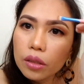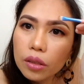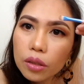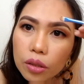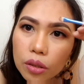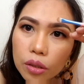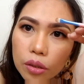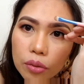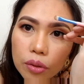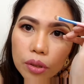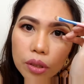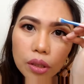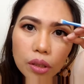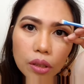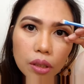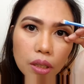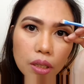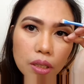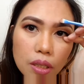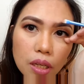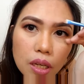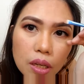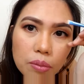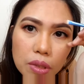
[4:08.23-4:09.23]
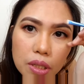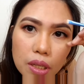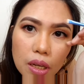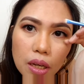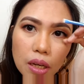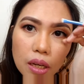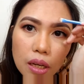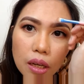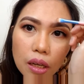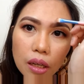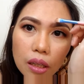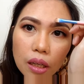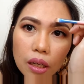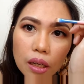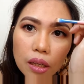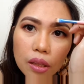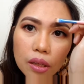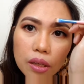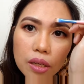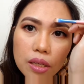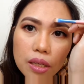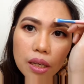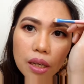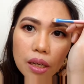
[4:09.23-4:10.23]
Do it at the same side, at the
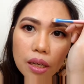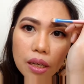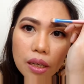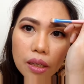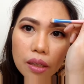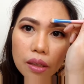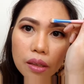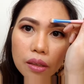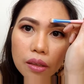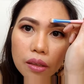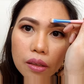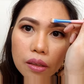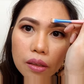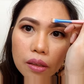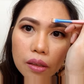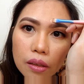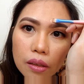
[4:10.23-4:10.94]
other side.